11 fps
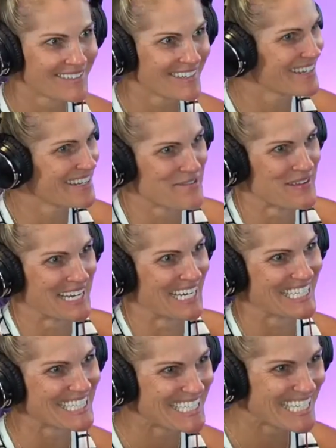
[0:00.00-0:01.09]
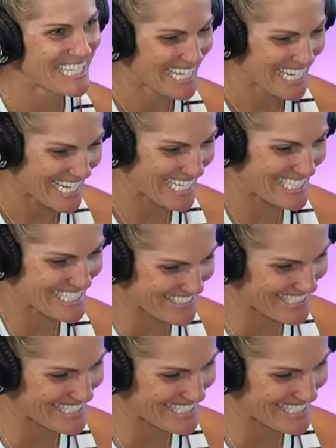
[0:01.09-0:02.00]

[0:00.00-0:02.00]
You're going to actually get in there and do